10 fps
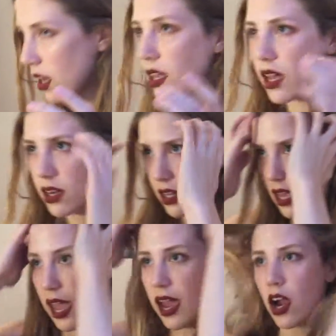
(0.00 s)
get it in the
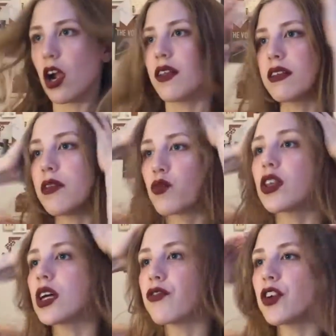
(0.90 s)
hair. This stuff's really
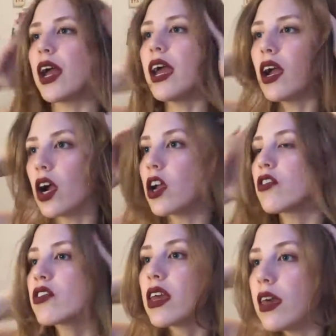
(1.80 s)
good for your hair, your
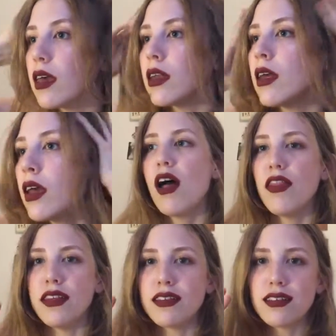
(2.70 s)
skin.
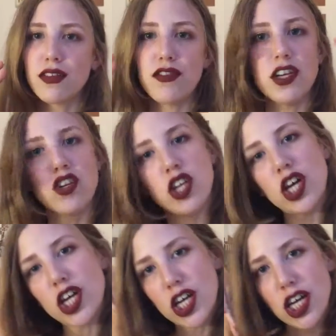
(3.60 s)
This is the finished
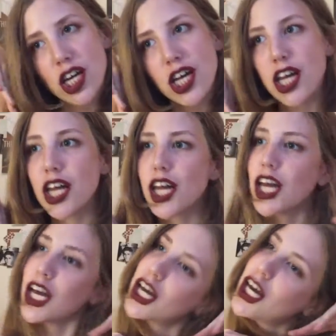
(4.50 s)
look.
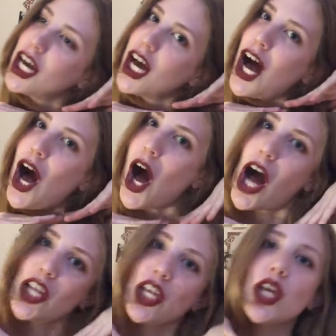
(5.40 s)

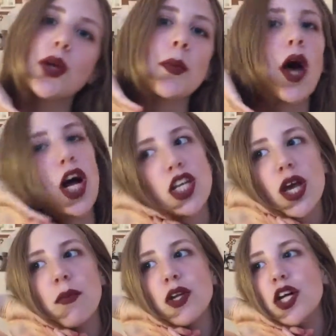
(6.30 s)
Autumnal.
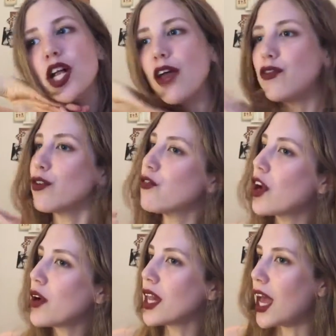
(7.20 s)
I feel
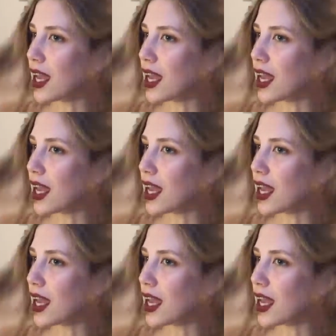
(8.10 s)
very